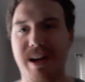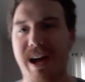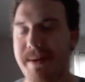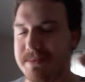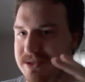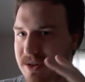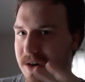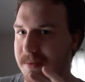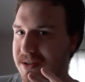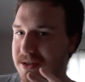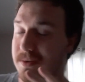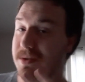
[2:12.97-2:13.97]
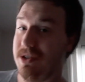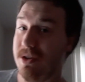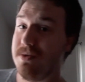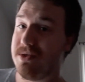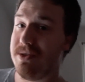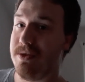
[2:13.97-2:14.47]
I'm still going to be doing
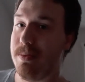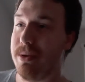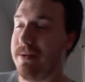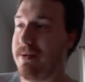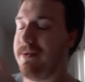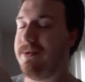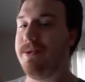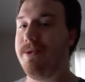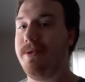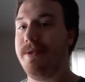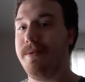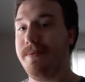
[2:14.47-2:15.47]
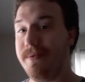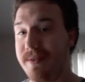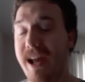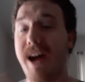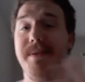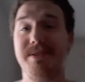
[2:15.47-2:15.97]
YouTube for
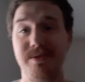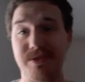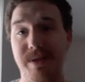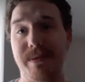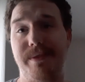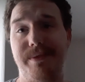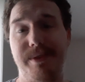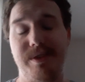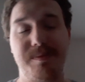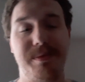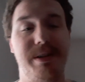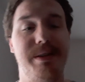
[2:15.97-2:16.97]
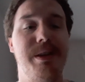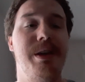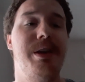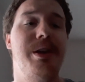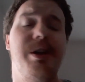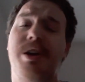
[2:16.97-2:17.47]
now until January 1st, but
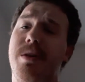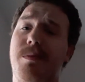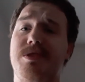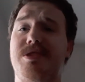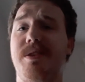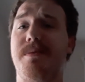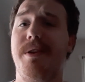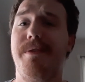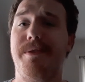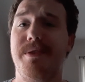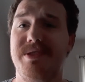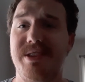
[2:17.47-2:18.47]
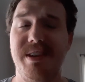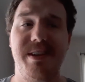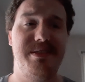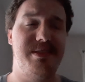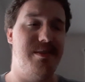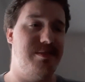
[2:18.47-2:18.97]
once January 1st
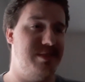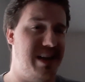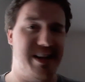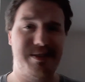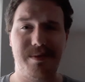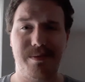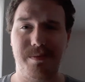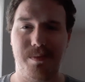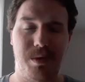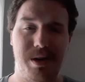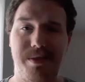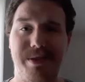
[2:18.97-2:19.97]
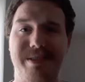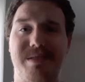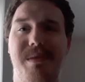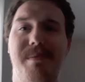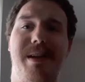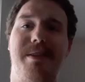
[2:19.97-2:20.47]
hits, that's one of the things
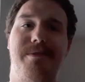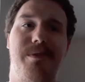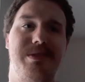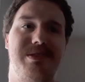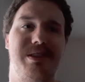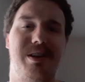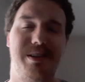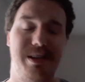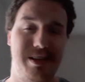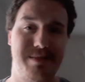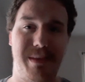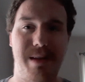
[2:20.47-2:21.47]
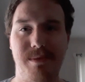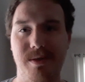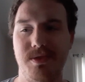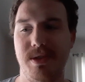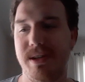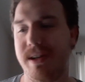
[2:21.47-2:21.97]
I'm mainly focusing on is my
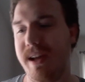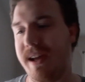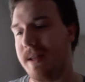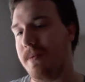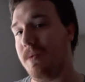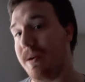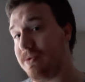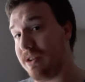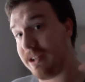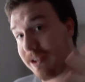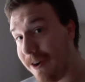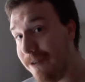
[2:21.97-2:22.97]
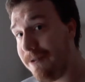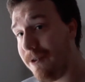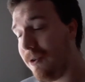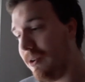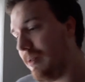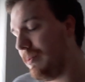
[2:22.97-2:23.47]
music. And what I'm trying to go
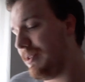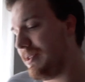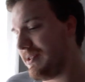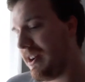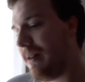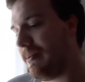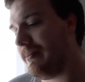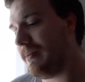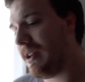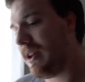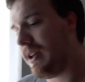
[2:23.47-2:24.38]
for with this album